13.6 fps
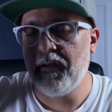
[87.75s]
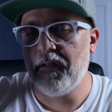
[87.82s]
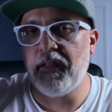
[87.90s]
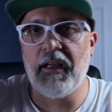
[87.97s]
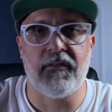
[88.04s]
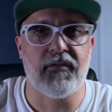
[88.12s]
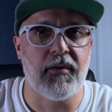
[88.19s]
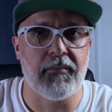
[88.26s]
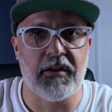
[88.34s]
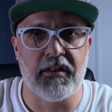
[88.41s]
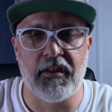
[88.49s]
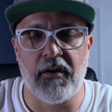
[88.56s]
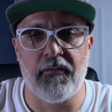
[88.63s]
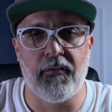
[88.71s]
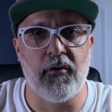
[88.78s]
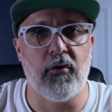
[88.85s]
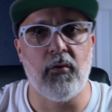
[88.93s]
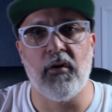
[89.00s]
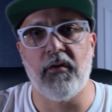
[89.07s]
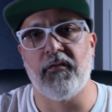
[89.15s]
they have something there for
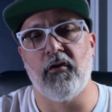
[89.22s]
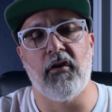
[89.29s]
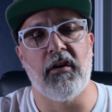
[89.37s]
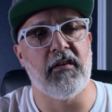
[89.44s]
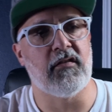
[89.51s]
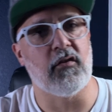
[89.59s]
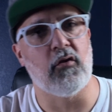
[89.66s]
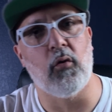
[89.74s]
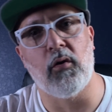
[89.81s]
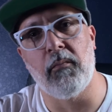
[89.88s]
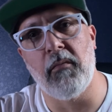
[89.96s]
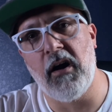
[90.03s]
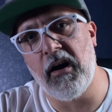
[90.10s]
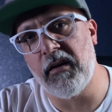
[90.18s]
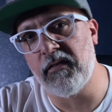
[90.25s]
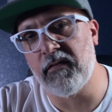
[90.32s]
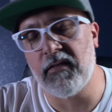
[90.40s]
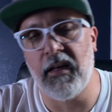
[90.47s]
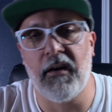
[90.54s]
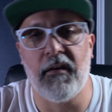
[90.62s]
you. If you're into
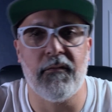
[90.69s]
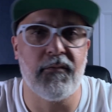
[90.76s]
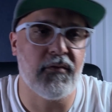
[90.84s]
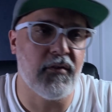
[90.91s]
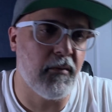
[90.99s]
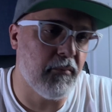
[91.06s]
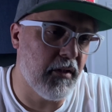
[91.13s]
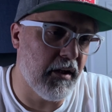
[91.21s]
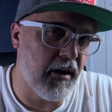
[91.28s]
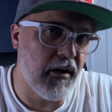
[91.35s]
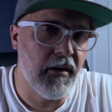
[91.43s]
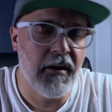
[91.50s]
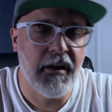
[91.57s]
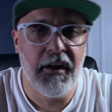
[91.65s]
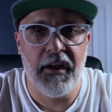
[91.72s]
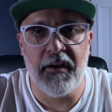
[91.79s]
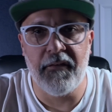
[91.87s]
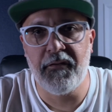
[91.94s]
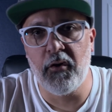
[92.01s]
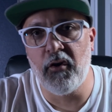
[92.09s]
gourmands, they have some there.
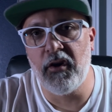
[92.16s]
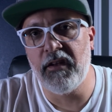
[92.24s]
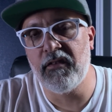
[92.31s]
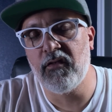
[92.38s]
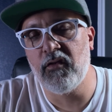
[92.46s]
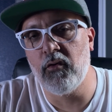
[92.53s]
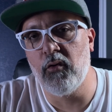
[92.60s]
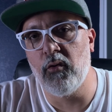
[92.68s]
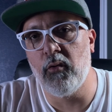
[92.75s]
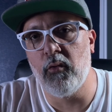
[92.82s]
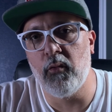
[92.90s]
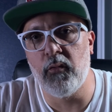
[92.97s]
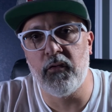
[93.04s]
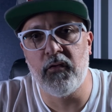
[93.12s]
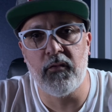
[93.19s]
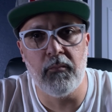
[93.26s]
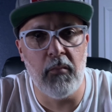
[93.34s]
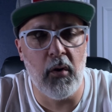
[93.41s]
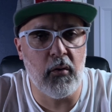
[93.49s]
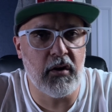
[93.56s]
If you're into
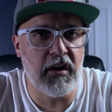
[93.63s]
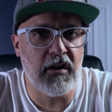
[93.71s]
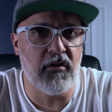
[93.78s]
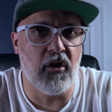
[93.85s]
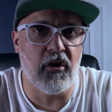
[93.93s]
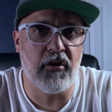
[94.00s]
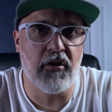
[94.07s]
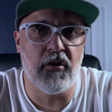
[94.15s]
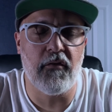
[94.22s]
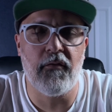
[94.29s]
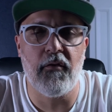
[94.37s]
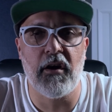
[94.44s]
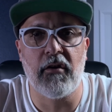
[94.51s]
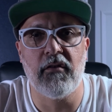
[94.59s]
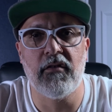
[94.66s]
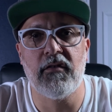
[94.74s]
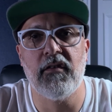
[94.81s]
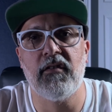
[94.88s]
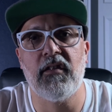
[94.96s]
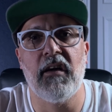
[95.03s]
smoky, darker
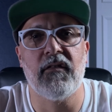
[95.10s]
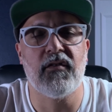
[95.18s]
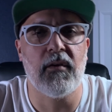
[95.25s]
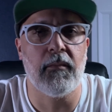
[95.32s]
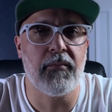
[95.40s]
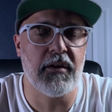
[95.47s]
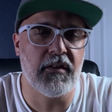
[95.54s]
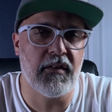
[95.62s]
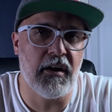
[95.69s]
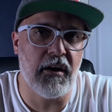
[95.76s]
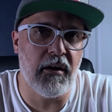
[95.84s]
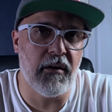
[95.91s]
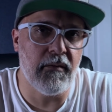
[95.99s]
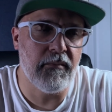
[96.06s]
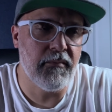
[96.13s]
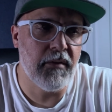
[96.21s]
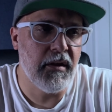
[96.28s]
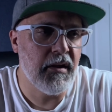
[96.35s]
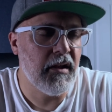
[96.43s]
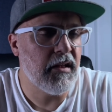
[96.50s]
fragrances, they have something there.
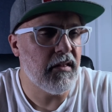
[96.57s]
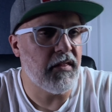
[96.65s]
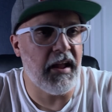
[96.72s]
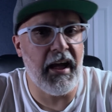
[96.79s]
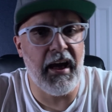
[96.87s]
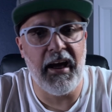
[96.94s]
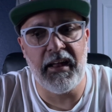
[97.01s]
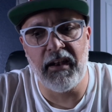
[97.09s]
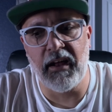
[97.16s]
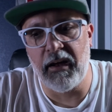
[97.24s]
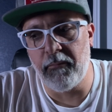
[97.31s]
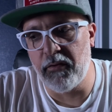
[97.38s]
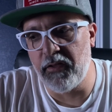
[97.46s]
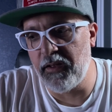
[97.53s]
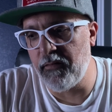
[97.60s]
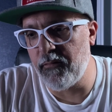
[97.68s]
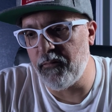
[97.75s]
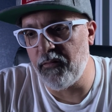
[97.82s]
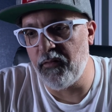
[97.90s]
They had, they